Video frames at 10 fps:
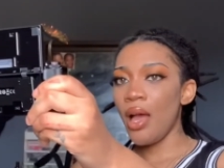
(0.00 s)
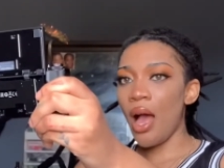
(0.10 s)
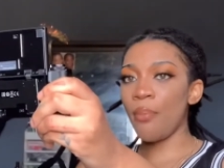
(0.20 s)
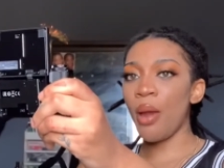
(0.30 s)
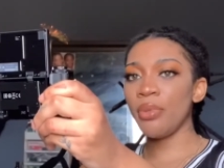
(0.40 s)

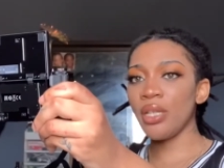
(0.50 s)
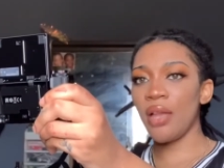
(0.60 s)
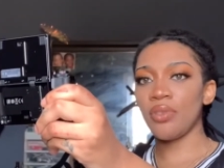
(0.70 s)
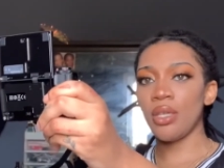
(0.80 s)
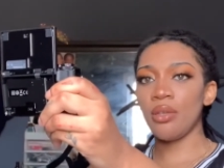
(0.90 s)
I'm probably gonna
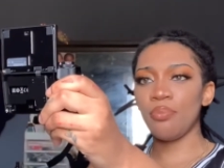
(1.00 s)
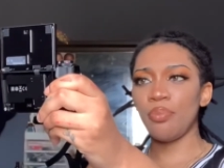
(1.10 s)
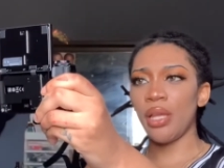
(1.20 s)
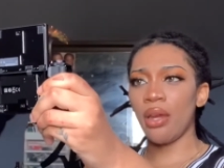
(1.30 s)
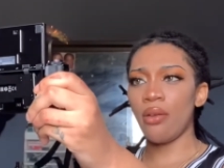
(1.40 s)
have to
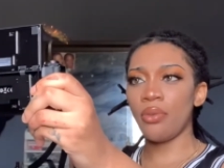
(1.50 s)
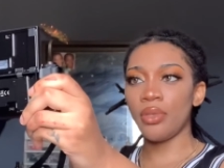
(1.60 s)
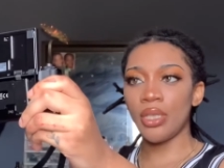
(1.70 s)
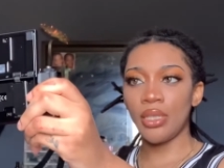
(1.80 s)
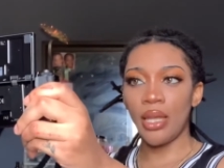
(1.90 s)
play around
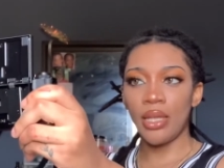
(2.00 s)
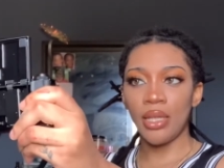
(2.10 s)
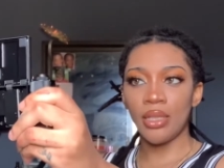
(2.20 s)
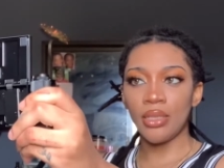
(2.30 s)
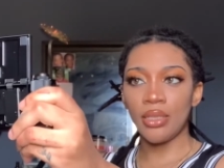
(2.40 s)
with the
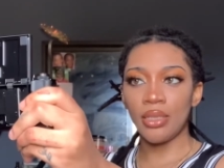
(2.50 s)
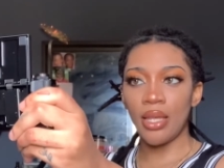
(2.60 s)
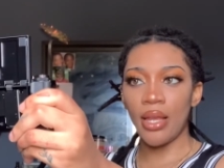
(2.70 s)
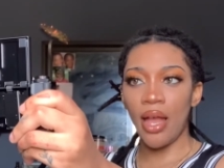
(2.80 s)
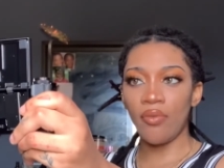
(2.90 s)
settings
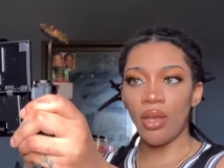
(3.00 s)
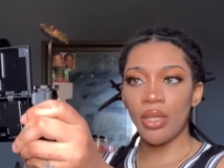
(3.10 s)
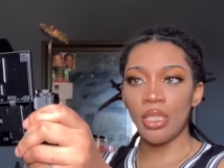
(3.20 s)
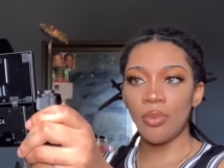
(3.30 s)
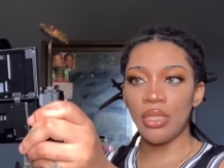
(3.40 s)
and have it
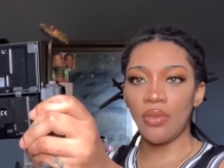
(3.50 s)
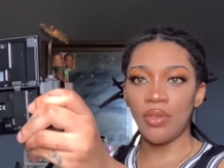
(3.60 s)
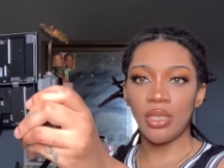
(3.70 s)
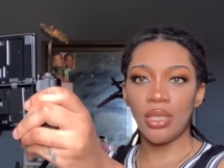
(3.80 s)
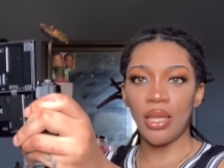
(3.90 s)
on a
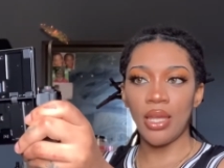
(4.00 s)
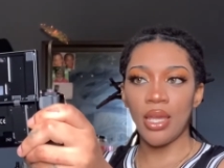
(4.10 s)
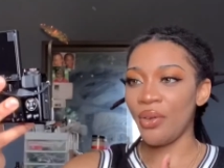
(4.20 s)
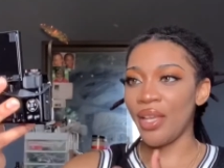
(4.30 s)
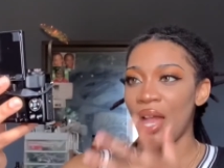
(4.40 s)
specific
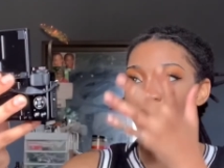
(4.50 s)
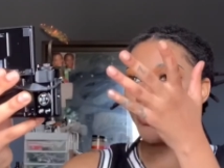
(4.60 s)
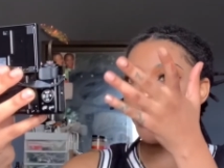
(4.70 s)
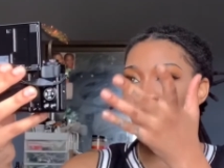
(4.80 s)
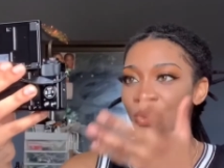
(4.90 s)
setting and
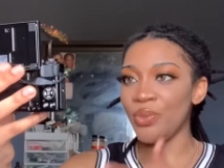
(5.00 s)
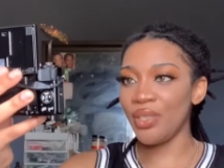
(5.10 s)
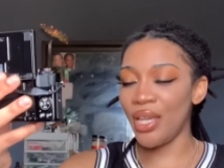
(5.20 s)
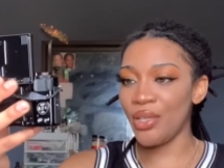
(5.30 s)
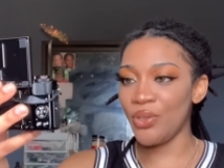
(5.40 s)
have to
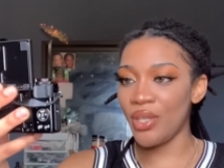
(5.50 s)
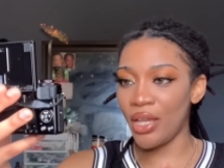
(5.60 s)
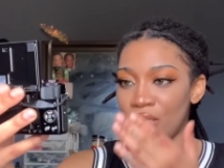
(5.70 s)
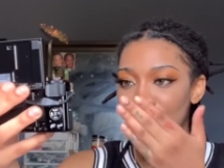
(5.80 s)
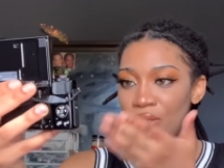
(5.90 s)
get used to
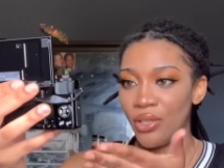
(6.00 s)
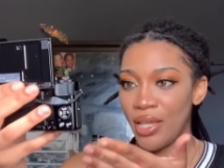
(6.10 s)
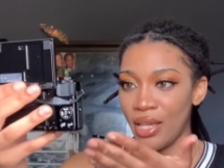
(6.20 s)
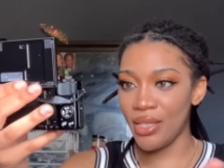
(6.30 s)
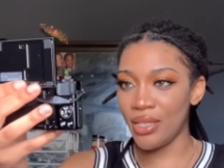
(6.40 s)
actually
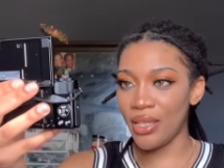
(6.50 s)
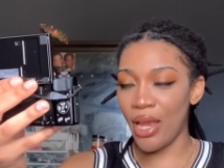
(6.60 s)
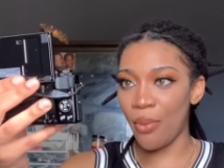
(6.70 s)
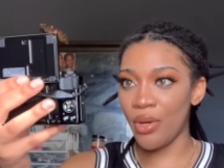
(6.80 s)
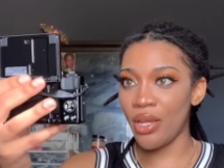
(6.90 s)
looking into the
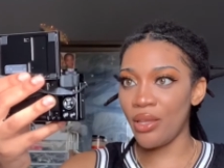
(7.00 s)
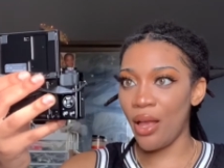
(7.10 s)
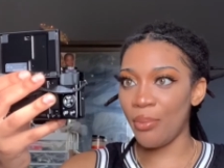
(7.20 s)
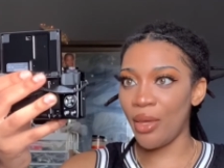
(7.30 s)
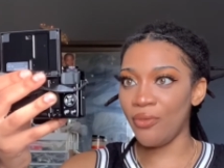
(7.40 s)
camera and
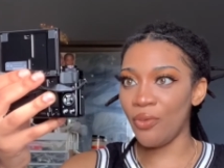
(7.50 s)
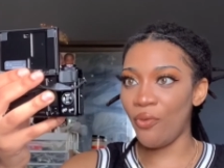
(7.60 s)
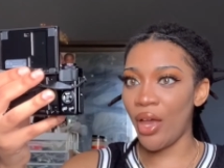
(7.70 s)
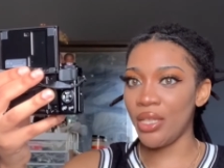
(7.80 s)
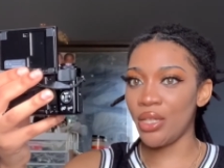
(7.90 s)
not in my
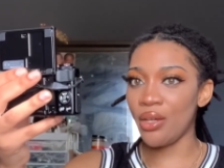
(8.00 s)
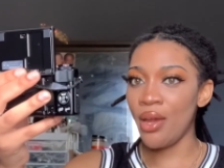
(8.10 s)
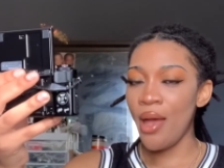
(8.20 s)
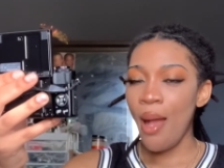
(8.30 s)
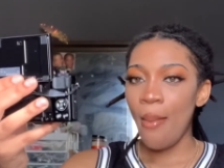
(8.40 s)
viewfinder
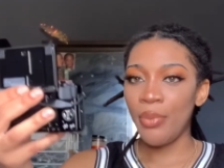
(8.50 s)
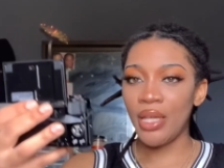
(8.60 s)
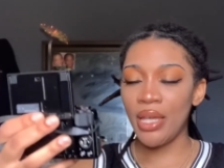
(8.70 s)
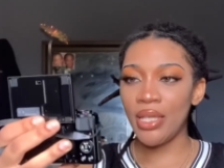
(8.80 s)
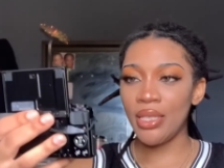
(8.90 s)

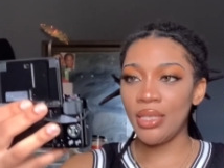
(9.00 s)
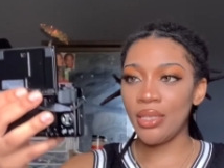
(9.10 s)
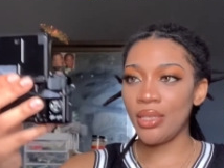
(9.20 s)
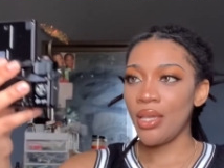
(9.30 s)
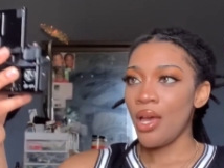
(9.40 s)
because